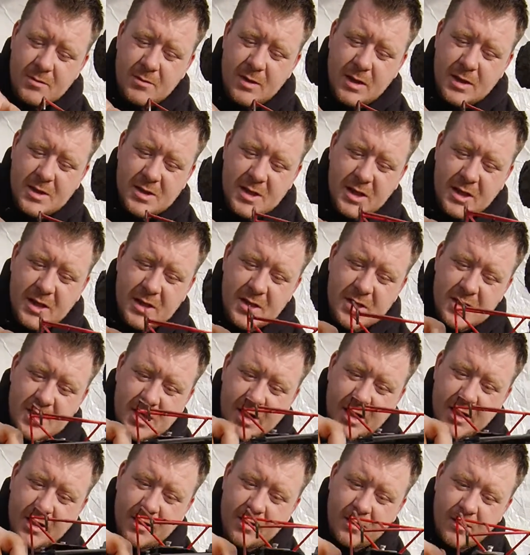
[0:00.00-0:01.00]
As you can
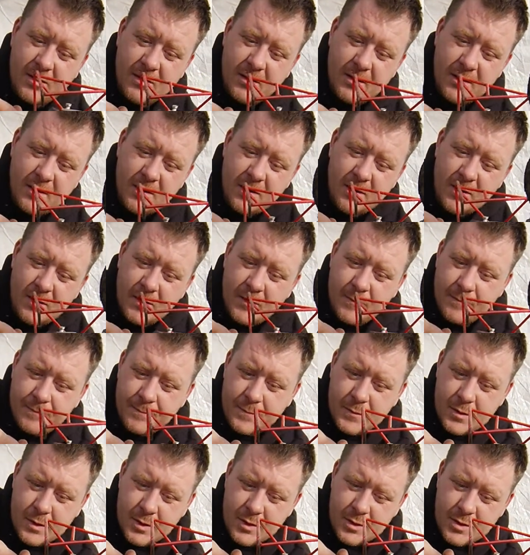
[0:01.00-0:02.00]
see,
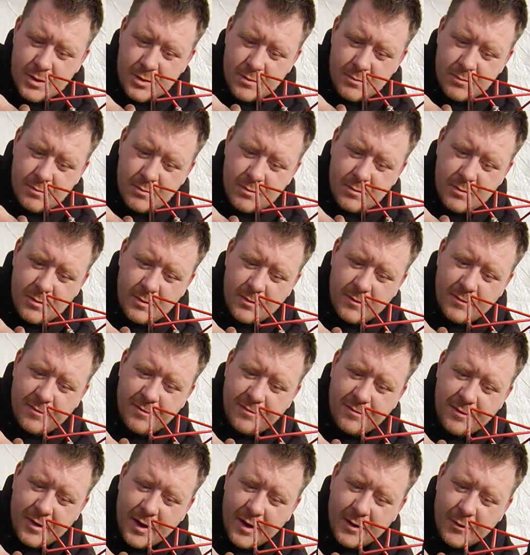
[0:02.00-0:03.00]
there's a
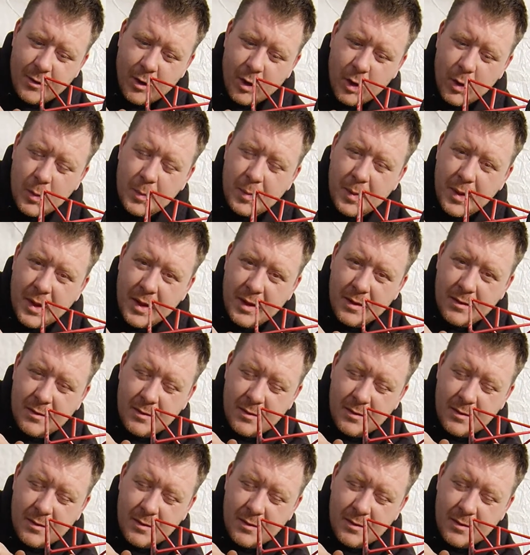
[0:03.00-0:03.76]
fair old bit